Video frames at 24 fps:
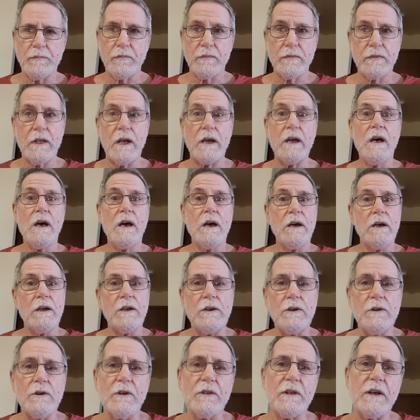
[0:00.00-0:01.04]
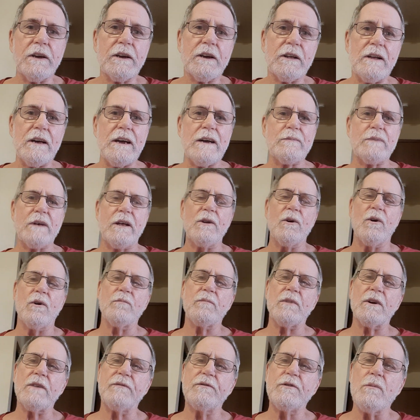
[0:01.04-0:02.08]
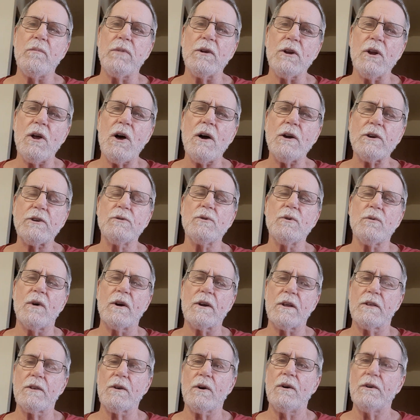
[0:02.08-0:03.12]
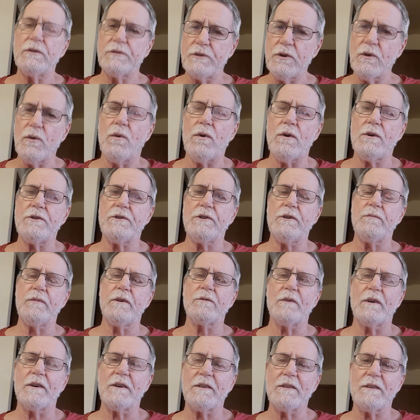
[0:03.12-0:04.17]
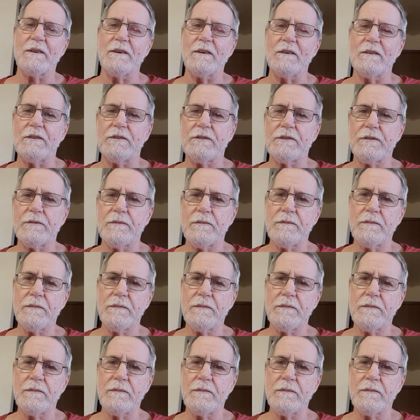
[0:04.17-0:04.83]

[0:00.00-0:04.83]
They, you know, they claim they don't, but if you belong to one of those, you worship in one of those